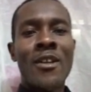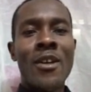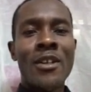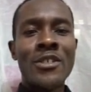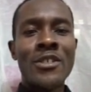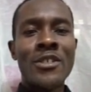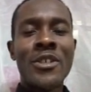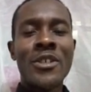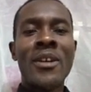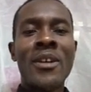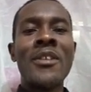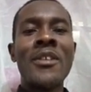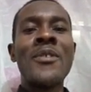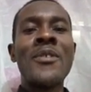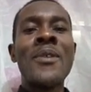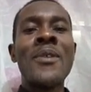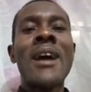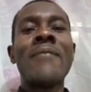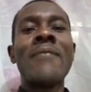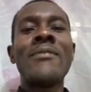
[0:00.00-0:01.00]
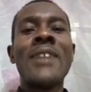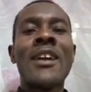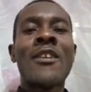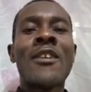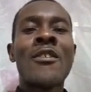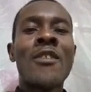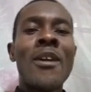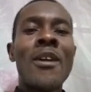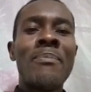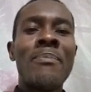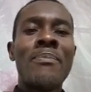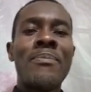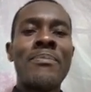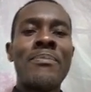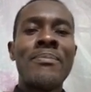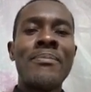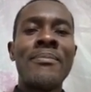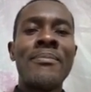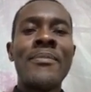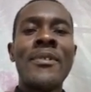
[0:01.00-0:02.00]
production part and you have
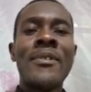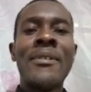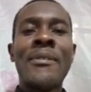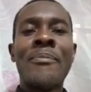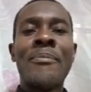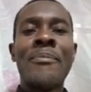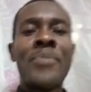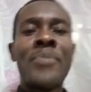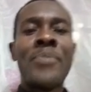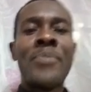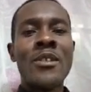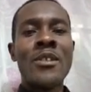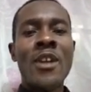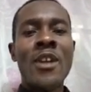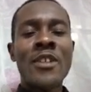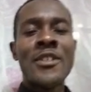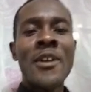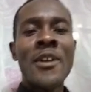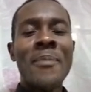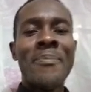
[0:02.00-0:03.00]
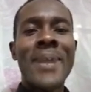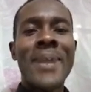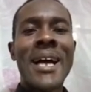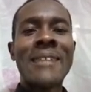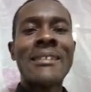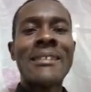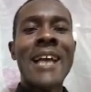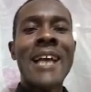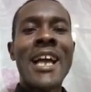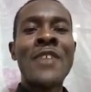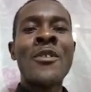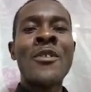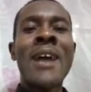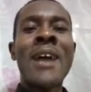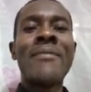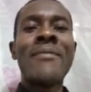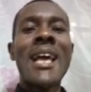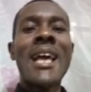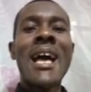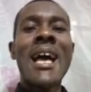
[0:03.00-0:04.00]
the animal production. That is
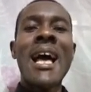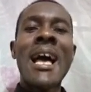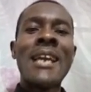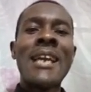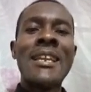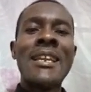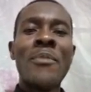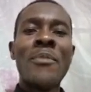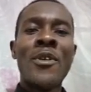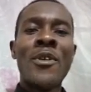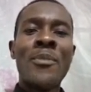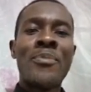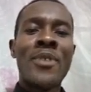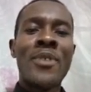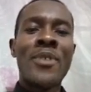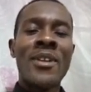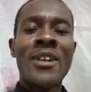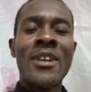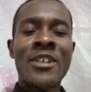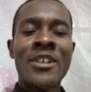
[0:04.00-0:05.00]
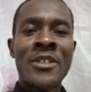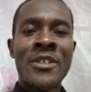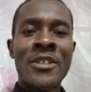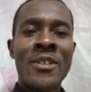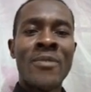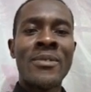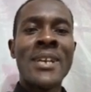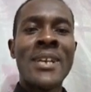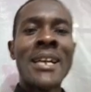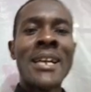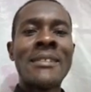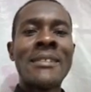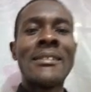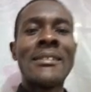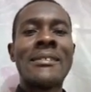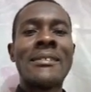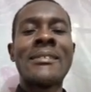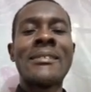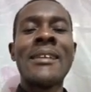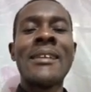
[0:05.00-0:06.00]
animal farming
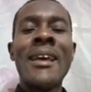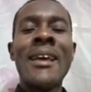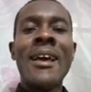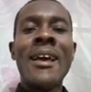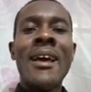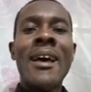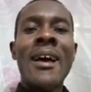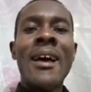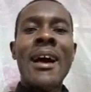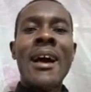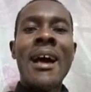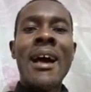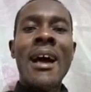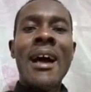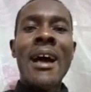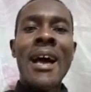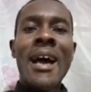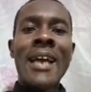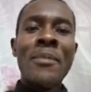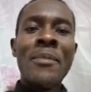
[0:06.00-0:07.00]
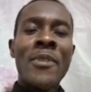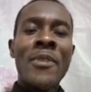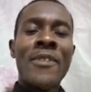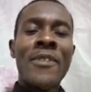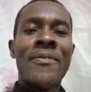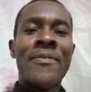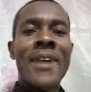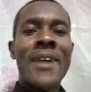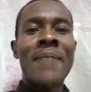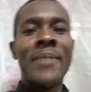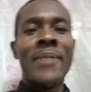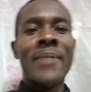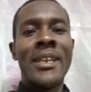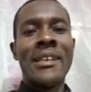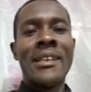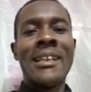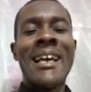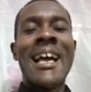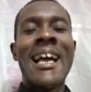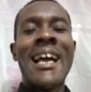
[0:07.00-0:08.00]
and crop farming.
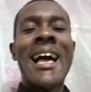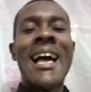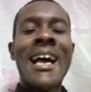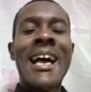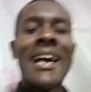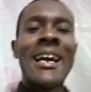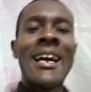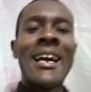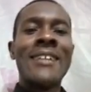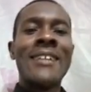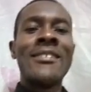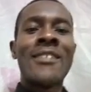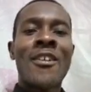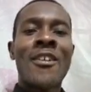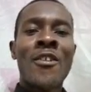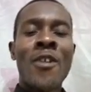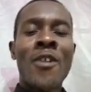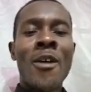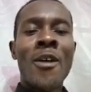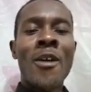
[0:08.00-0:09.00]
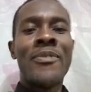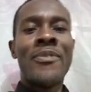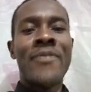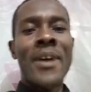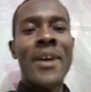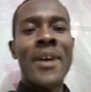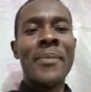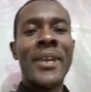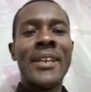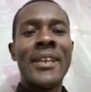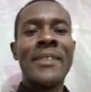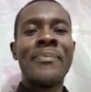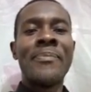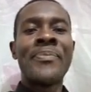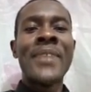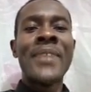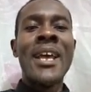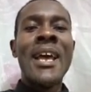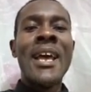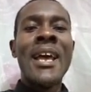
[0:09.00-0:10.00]
Now, there are two main types of
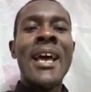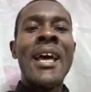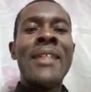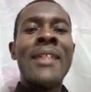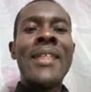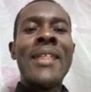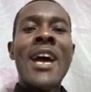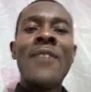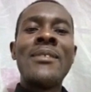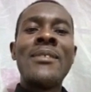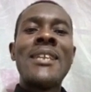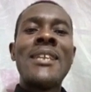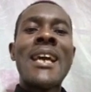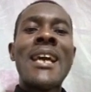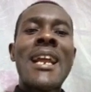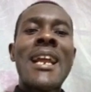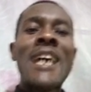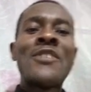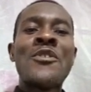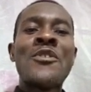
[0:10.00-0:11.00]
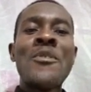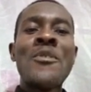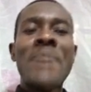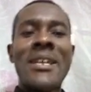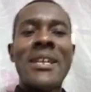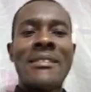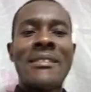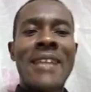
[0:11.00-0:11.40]
agricultural pests.